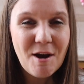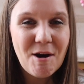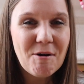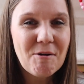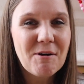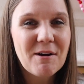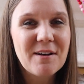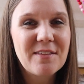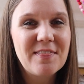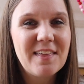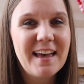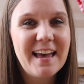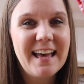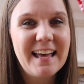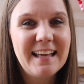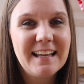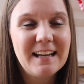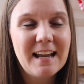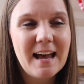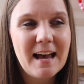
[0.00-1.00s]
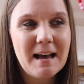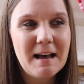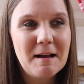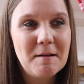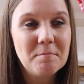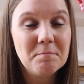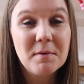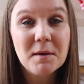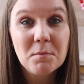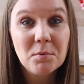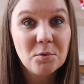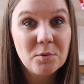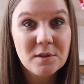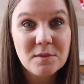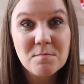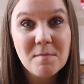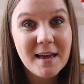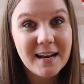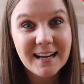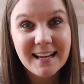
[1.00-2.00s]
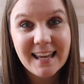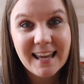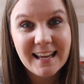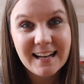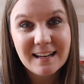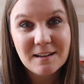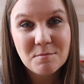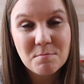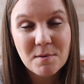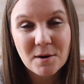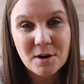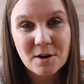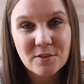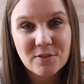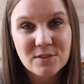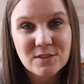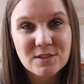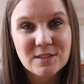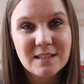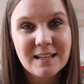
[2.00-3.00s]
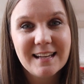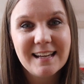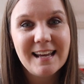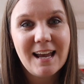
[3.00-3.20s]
or that people with medicated births